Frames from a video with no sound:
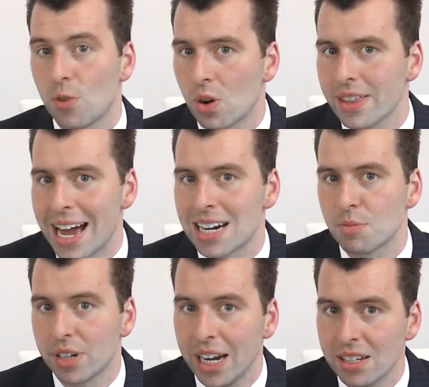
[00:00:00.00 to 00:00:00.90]
for that
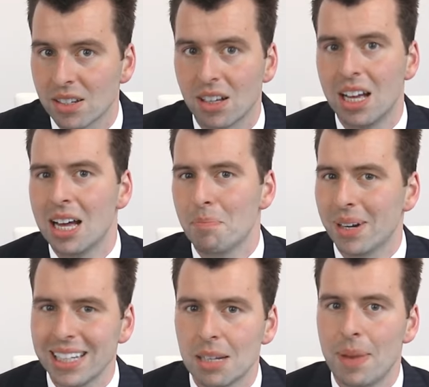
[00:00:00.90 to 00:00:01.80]
appraisal,
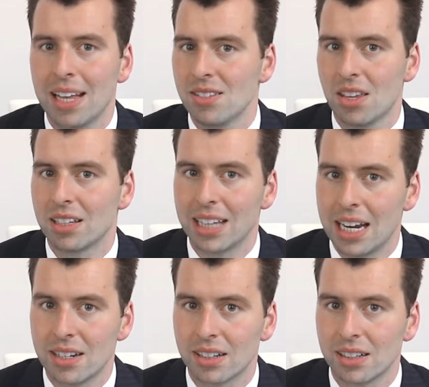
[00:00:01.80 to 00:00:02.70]
but it depends on the
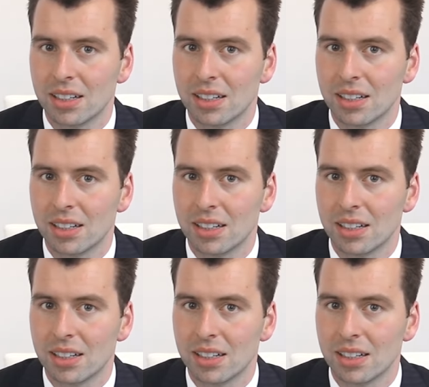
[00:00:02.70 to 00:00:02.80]
lender.